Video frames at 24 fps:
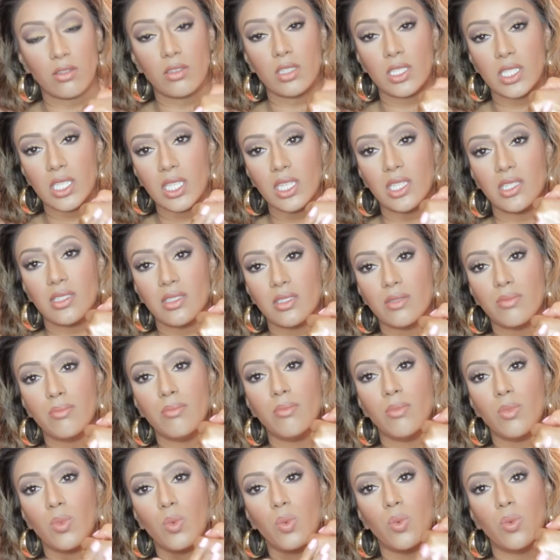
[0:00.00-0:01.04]
you could see
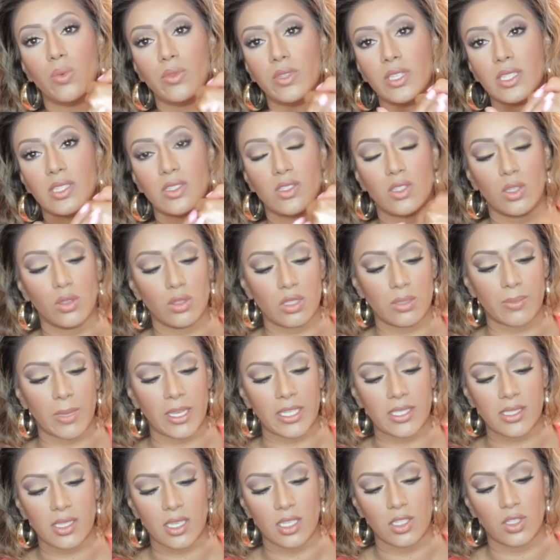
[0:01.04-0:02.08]
this suits my
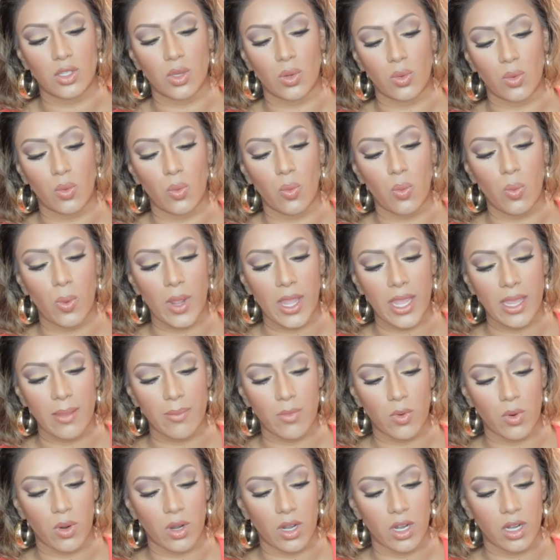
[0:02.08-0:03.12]
skin tone way
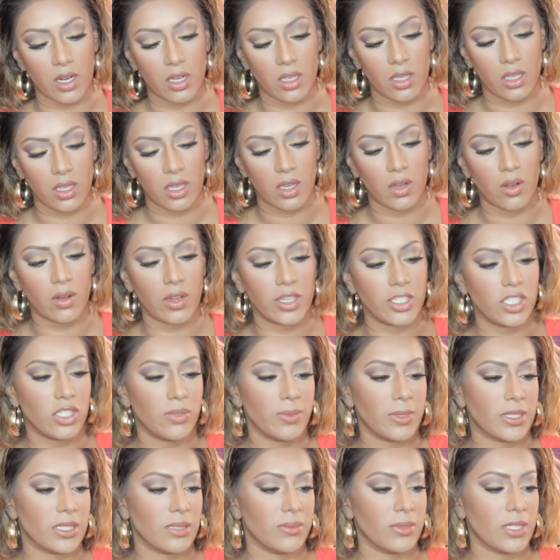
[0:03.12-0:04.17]
more. Oh, I just
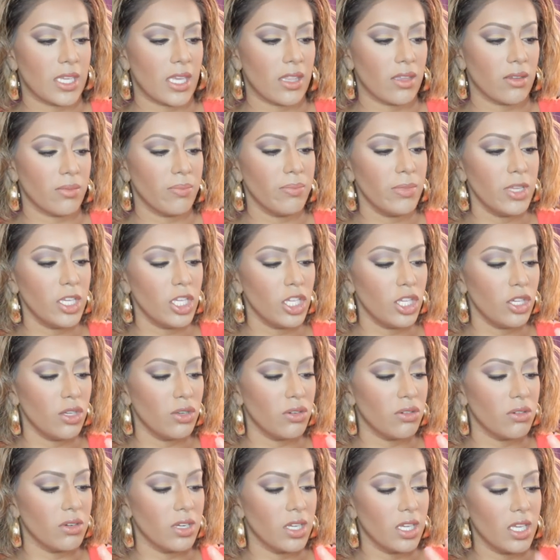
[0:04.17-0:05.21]
mixed them together.
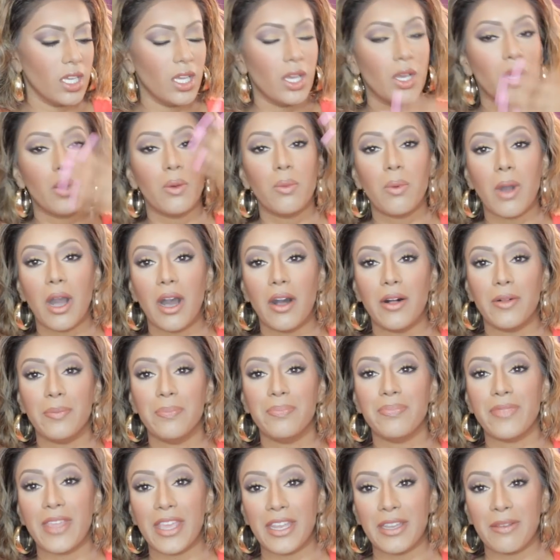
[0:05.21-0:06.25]
Boo! Well,
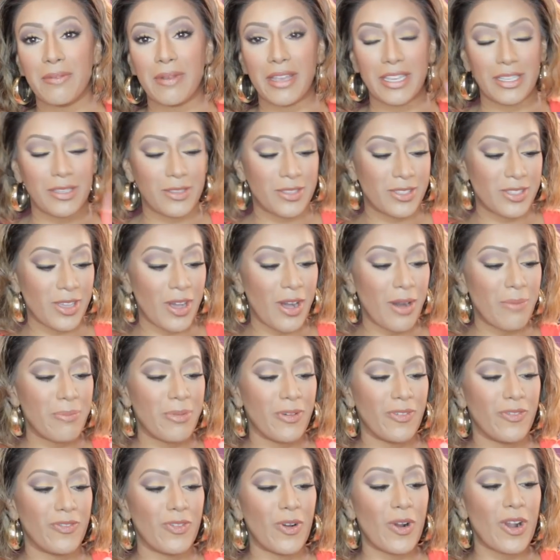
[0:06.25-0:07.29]
anyway, you saw
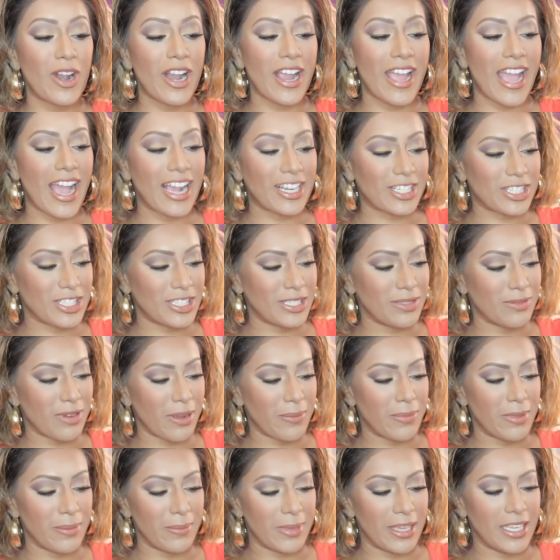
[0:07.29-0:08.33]
before I actually
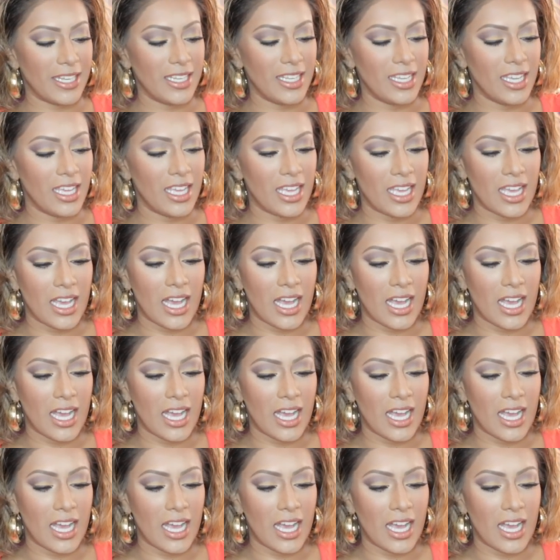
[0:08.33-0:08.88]
rubbed them in.